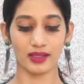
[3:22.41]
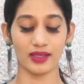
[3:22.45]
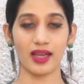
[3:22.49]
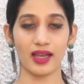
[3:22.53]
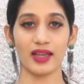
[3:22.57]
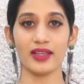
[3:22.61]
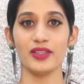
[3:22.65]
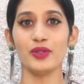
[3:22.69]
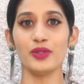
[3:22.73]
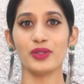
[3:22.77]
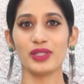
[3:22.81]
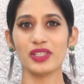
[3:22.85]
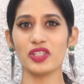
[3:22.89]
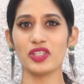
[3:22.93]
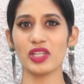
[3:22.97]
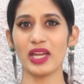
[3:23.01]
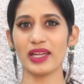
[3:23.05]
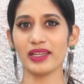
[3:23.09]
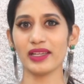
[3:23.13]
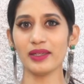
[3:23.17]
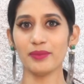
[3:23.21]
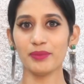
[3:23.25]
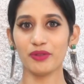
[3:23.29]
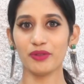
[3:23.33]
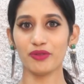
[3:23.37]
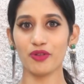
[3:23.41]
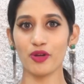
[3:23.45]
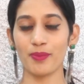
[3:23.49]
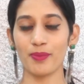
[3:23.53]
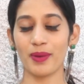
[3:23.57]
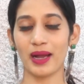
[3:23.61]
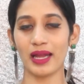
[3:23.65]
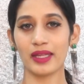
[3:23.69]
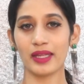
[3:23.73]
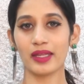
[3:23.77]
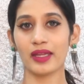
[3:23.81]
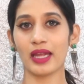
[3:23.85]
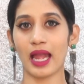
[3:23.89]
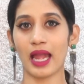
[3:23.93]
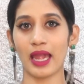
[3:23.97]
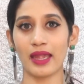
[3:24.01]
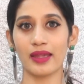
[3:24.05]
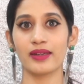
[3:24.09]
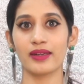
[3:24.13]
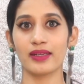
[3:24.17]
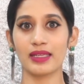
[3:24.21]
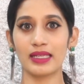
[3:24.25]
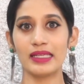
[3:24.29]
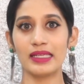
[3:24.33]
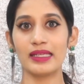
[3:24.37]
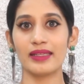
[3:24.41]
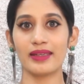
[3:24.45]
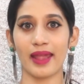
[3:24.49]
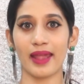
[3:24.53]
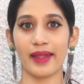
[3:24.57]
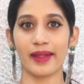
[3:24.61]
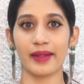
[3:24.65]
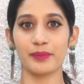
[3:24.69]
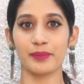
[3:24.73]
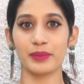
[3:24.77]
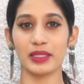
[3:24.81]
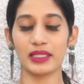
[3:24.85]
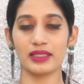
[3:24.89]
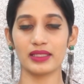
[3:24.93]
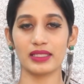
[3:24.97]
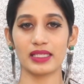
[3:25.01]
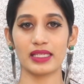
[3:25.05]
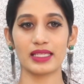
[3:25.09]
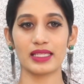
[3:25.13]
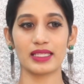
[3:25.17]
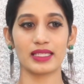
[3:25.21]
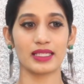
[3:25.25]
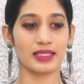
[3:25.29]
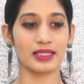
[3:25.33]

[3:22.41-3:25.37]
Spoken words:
Yeah, you can check it before buying. I really recommend this.